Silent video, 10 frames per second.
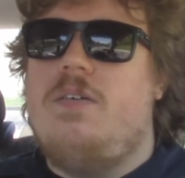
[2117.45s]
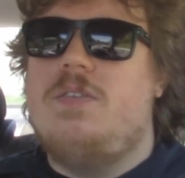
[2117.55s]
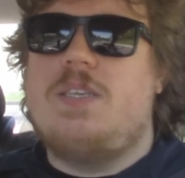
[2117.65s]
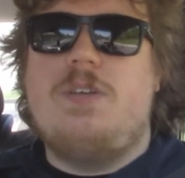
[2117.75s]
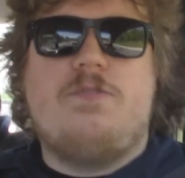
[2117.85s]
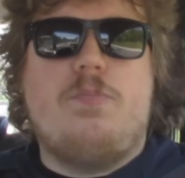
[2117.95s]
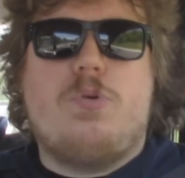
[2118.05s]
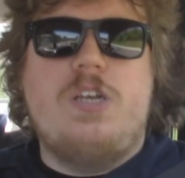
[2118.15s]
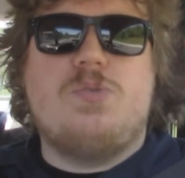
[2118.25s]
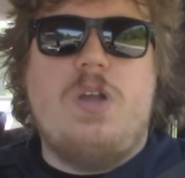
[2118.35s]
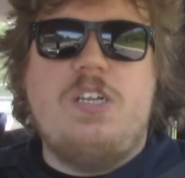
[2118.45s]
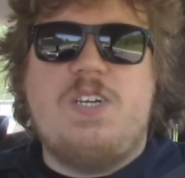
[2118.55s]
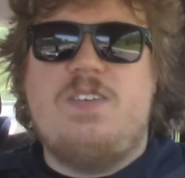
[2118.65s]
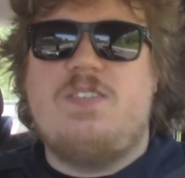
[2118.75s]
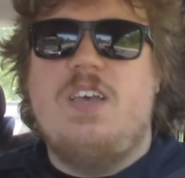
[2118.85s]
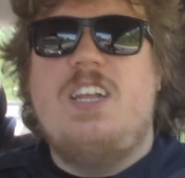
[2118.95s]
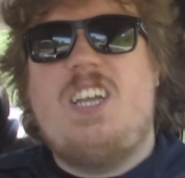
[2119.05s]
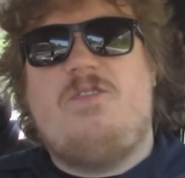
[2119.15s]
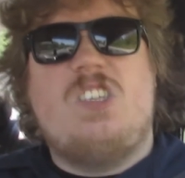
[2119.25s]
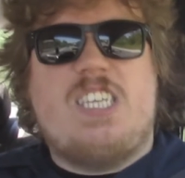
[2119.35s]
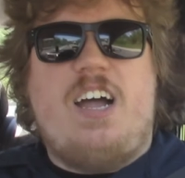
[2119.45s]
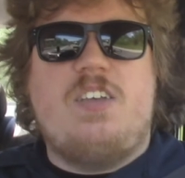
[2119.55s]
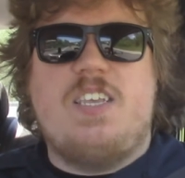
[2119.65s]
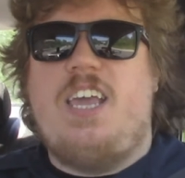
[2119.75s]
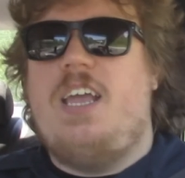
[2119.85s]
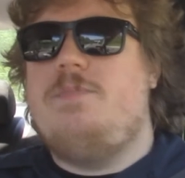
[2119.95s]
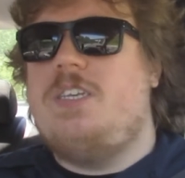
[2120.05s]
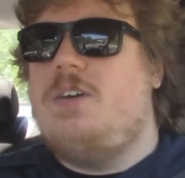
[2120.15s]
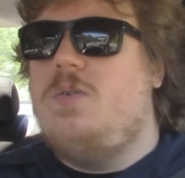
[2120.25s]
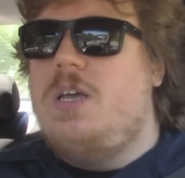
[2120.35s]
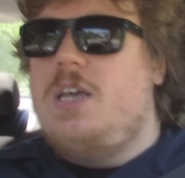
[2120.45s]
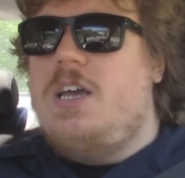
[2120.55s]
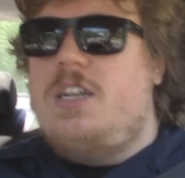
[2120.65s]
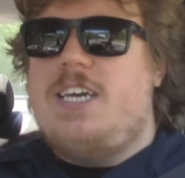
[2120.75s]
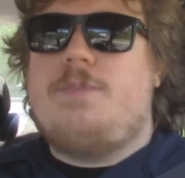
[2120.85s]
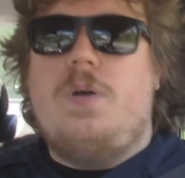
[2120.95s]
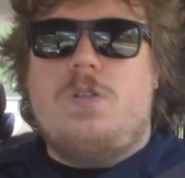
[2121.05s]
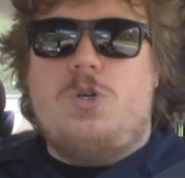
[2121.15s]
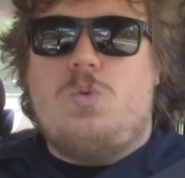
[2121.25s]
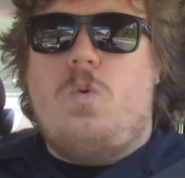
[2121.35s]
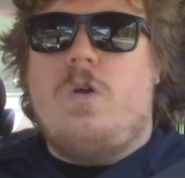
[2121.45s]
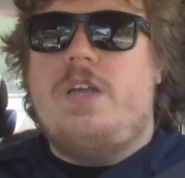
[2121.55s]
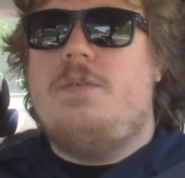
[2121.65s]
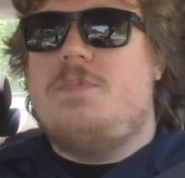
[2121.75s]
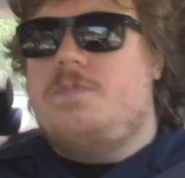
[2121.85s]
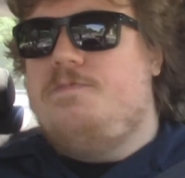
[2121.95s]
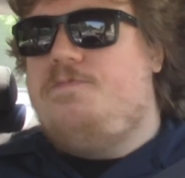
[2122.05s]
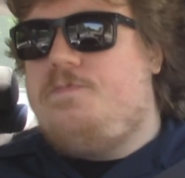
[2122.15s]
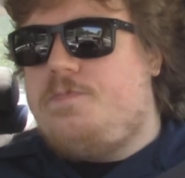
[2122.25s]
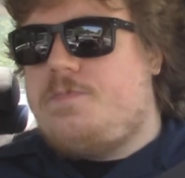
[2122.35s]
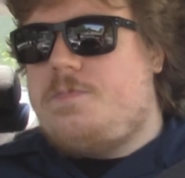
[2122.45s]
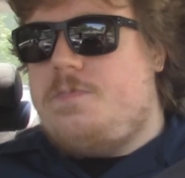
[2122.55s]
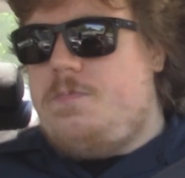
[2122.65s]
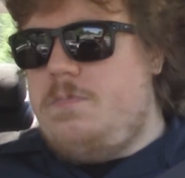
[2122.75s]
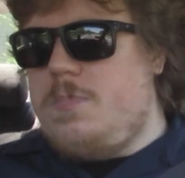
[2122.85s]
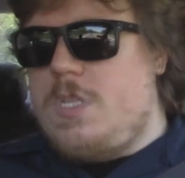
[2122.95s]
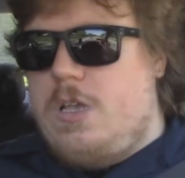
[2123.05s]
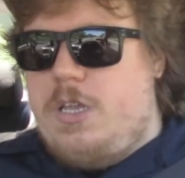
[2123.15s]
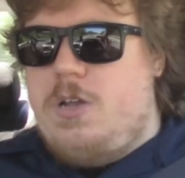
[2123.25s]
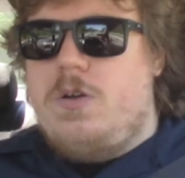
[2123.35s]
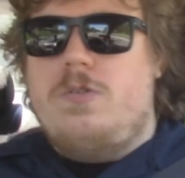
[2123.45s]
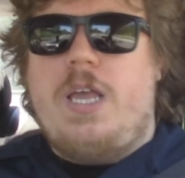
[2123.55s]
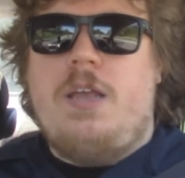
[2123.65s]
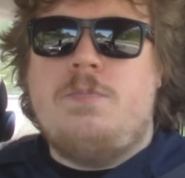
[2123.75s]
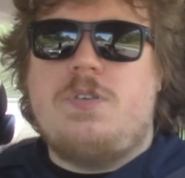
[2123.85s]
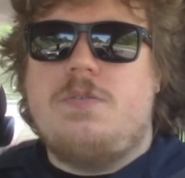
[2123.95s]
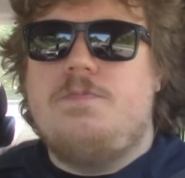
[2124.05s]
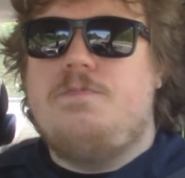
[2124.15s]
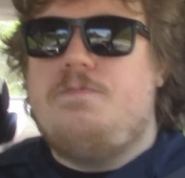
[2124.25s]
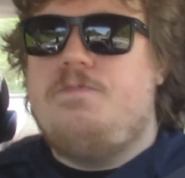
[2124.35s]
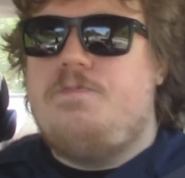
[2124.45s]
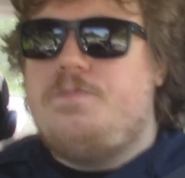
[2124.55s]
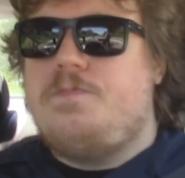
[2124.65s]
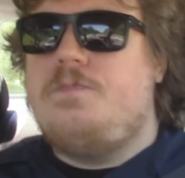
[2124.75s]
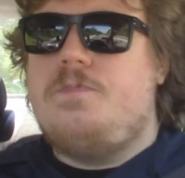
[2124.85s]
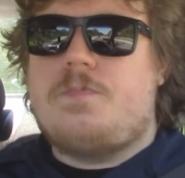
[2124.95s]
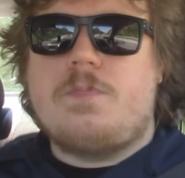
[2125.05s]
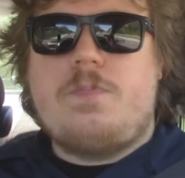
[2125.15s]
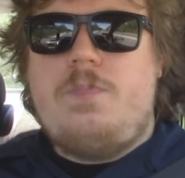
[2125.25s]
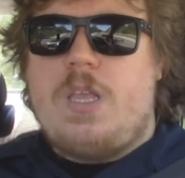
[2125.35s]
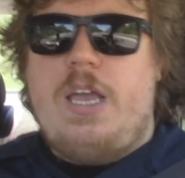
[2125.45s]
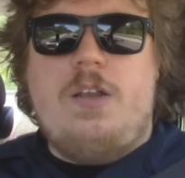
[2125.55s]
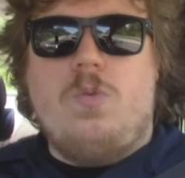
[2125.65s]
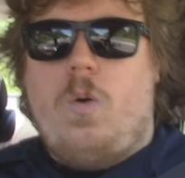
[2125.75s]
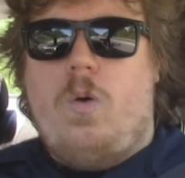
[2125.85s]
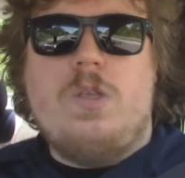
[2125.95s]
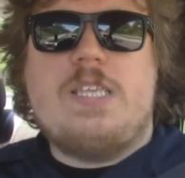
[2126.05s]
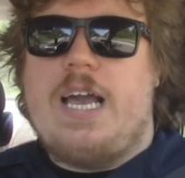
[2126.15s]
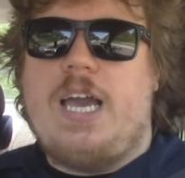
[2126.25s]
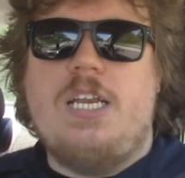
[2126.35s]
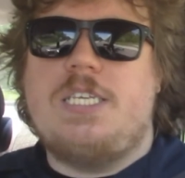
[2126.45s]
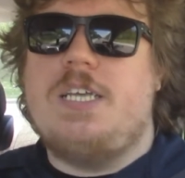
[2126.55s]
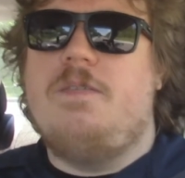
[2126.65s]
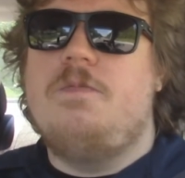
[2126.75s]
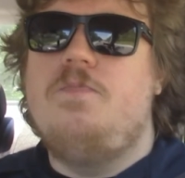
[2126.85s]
some different price ranges, different styles of games, deck builders, war games, Euro games, hidden roles, that kind of stuff.